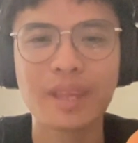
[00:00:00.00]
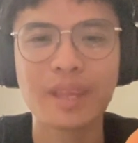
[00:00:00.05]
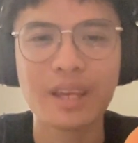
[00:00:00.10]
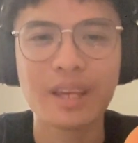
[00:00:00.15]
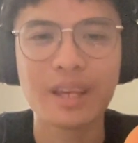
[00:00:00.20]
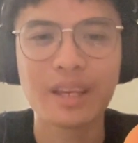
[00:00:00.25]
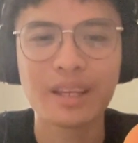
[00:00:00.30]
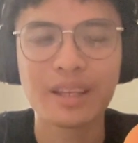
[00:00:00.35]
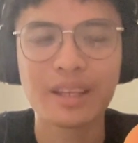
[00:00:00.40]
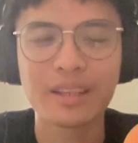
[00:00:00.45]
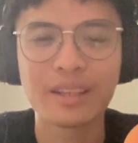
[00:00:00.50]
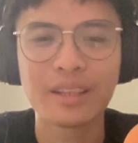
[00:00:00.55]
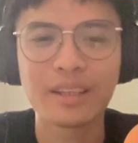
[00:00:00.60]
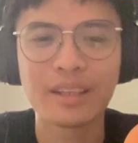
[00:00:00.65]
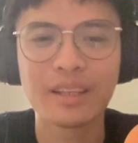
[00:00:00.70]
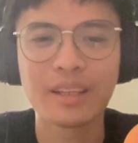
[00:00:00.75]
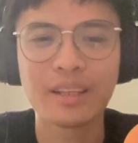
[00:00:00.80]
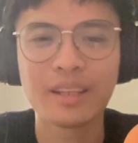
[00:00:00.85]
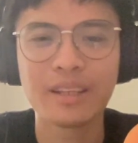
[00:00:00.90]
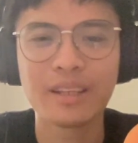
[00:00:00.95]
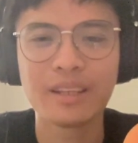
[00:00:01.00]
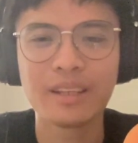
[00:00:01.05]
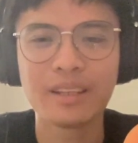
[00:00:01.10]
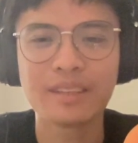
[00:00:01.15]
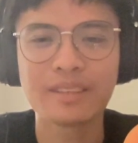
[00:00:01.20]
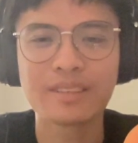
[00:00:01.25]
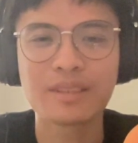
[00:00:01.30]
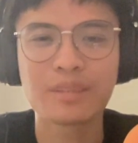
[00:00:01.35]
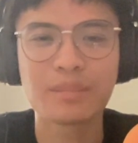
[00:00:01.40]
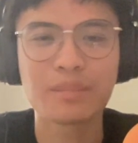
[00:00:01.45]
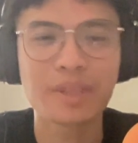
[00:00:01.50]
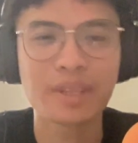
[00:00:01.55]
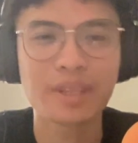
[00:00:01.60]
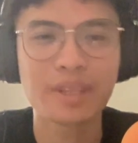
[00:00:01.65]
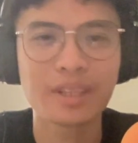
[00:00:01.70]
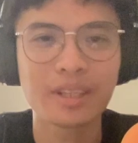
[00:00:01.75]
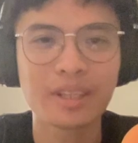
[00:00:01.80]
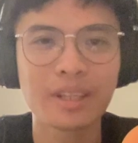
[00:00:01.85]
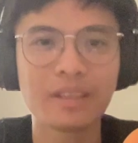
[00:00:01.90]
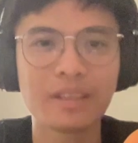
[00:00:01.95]
And it's
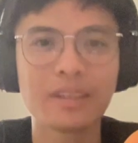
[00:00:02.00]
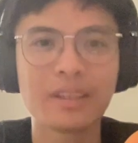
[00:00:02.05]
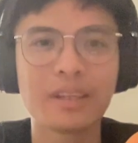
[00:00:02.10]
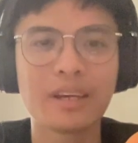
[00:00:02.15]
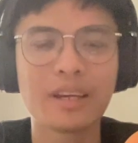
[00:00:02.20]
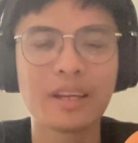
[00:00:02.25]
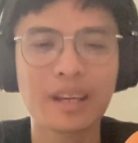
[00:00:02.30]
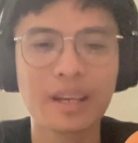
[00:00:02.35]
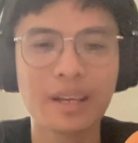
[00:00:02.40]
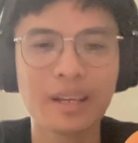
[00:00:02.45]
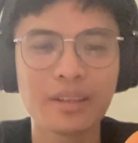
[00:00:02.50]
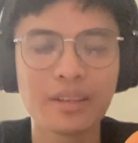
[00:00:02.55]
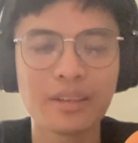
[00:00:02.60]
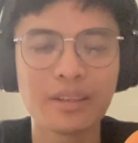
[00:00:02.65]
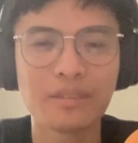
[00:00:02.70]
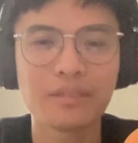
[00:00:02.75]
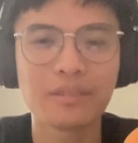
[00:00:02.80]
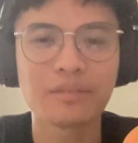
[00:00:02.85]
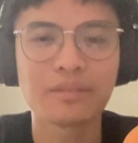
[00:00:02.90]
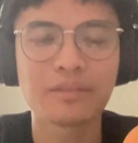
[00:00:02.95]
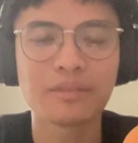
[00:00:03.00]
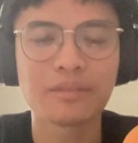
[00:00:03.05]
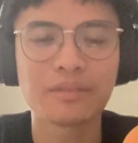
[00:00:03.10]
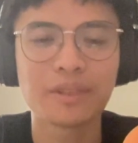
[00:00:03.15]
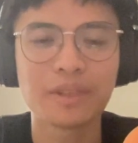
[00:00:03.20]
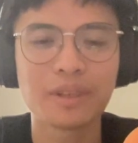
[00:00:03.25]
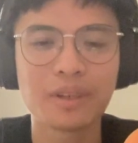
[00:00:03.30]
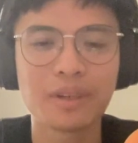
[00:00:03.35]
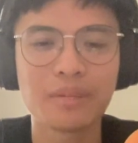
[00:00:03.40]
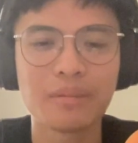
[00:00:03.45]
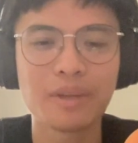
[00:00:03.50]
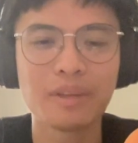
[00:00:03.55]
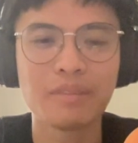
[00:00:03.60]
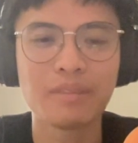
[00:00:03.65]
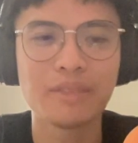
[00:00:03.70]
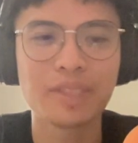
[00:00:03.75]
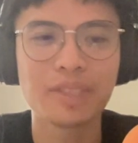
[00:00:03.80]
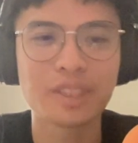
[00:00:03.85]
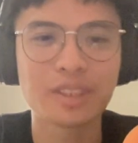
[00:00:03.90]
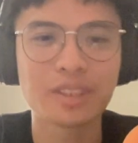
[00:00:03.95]
something that I kind of
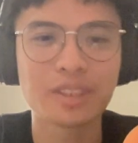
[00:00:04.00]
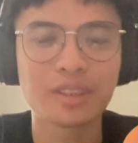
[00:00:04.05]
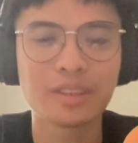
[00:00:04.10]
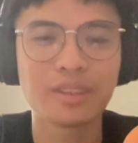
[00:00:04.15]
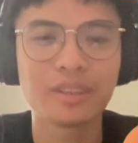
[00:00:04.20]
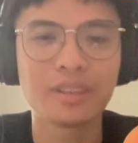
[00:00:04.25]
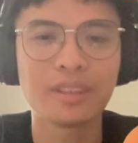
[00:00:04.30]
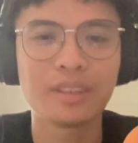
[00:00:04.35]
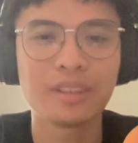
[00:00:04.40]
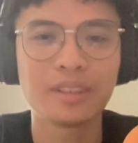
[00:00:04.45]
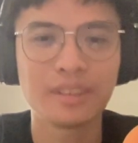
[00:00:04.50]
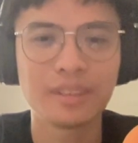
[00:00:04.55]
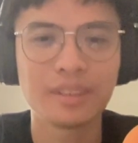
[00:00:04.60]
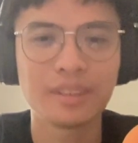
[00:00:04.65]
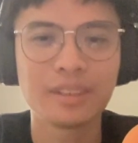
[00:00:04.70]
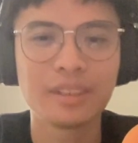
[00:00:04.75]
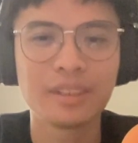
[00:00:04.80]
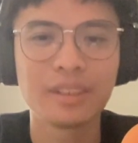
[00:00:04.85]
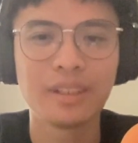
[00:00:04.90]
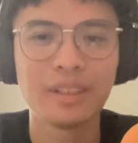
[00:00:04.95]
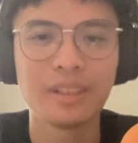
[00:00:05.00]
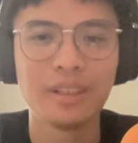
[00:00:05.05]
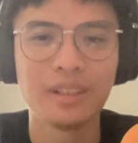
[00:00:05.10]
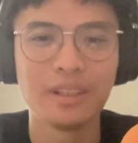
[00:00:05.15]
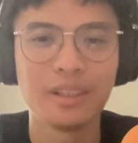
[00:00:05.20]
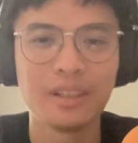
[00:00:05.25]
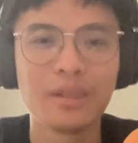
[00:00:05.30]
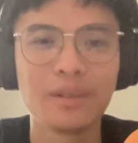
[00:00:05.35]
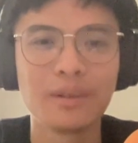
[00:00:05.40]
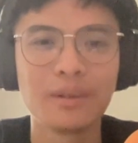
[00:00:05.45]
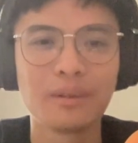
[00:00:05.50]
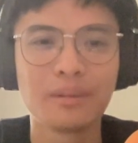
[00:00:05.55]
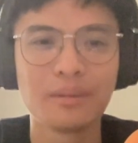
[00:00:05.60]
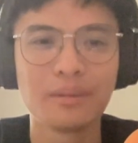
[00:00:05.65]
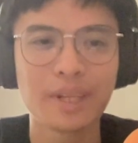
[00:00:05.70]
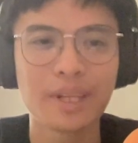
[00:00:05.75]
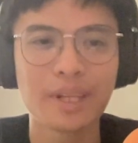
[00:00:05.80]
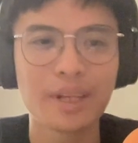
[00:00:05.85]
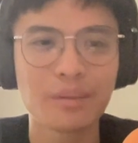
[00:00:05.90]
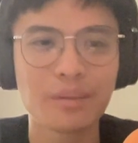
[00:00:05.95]
envisioned
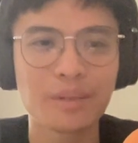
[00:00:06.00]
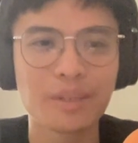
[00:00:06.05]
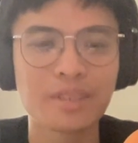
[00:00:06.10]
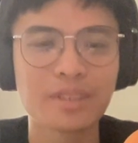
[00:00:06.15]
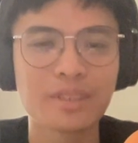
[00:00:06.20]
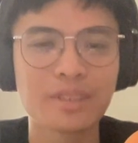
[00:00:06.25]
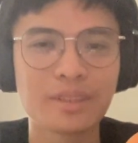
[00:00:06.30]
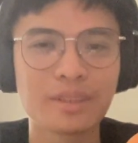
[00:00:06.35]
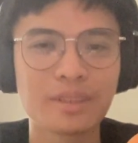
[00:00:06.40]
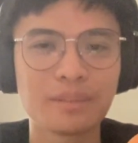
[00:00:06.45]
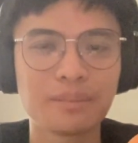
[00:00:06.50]
when I was